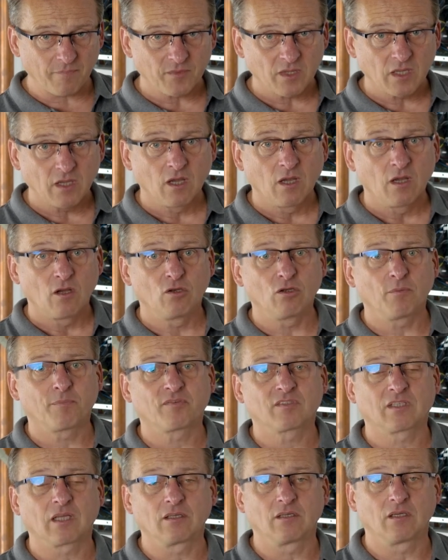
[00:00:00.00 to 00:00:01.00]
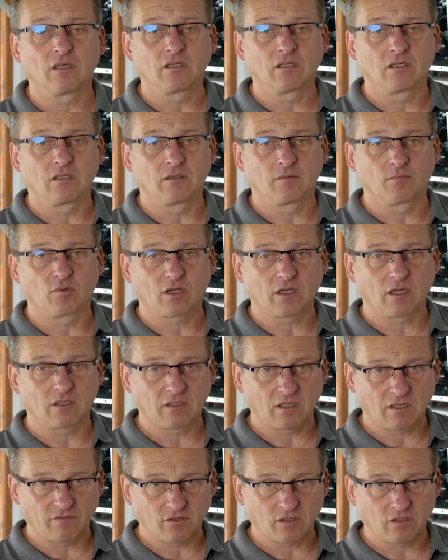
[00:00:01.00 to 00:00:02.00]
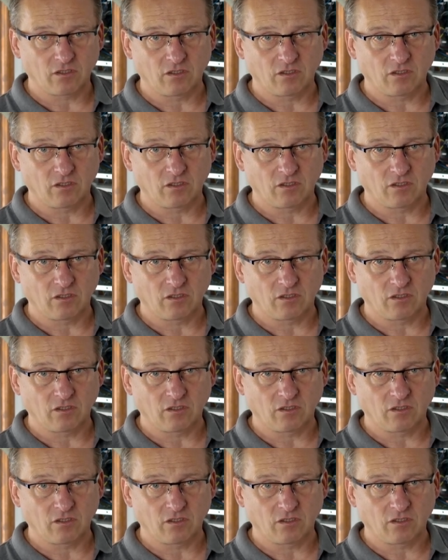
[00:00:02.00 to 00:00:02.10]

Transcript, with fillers: or in emergency lock state.